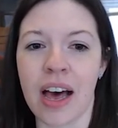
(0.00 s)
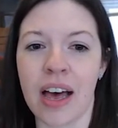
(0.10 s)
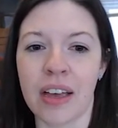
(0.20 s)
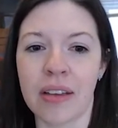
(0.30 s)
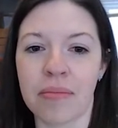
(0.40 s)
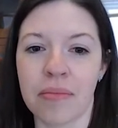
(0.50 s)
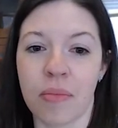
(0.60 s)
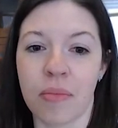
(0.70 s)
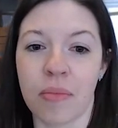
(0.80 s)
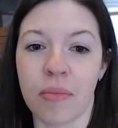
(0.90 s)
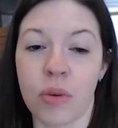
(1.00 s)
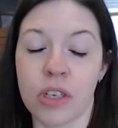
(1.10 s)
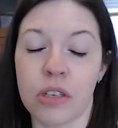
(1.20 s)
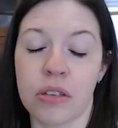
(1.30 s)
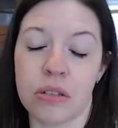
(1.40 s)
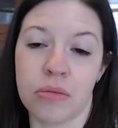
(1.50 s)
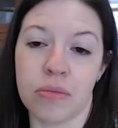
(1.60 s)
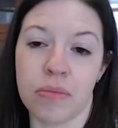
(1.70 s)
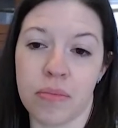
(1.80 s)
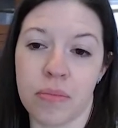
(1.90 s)
uh, would
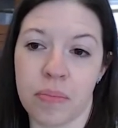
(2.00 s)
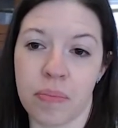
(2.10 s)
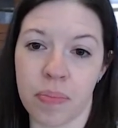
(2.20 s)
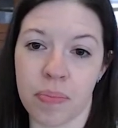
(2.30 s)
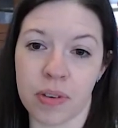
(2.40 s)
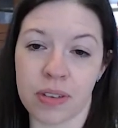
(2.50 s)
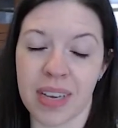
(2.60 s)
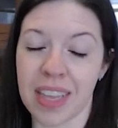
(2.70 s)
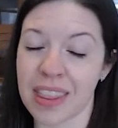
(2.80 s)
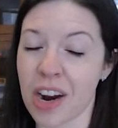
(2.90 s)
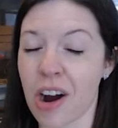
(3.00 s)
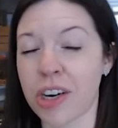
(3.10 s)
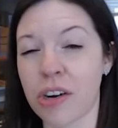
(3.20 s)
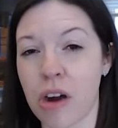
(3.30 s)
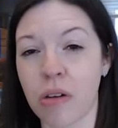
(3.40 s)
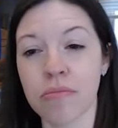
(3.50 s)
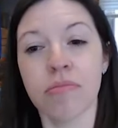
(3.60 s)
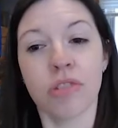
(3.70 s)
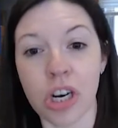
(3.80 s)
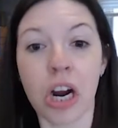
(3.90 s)
you get there on your own?
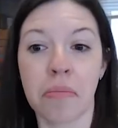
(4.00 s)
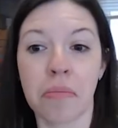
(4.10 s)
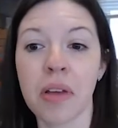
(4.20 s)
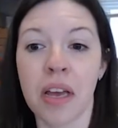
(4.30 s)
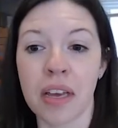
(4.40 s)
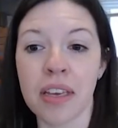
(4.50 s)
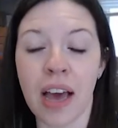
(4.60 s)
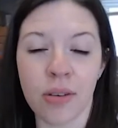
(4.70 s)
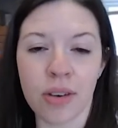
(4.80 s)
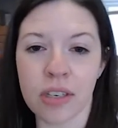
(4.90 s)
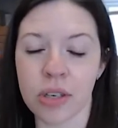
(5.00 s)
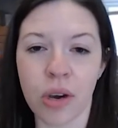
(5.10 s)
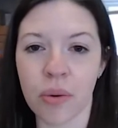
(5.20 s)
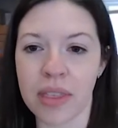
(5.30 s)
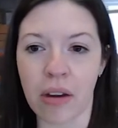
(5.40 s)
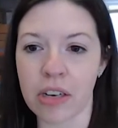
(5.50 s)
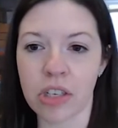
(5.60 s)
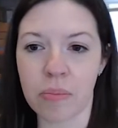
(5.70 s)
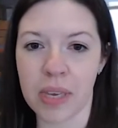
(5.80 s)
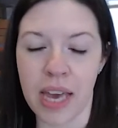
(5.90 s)
Sure. Yeah, you could do it without
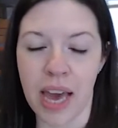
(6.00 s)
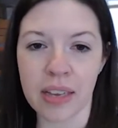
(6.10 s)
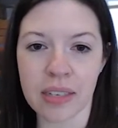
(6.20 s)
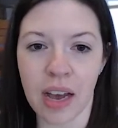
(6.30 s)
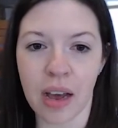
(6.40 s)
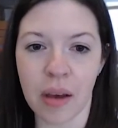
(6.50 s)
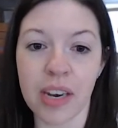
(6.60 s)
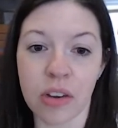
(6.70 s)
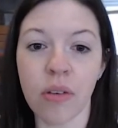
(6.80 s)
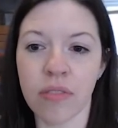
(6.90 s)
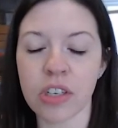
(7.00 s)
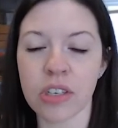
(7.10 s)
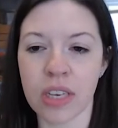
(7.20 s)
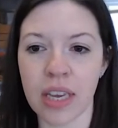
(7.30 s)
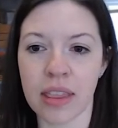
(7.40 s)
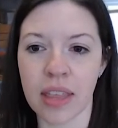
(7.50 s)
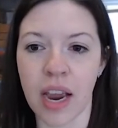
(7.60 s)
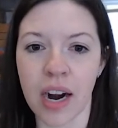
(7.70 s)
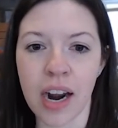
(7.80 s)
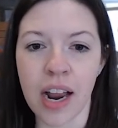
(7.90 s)
a GPS, and you'll eventually get
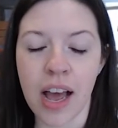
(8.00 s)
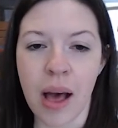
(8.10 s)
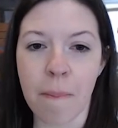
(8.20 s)
there.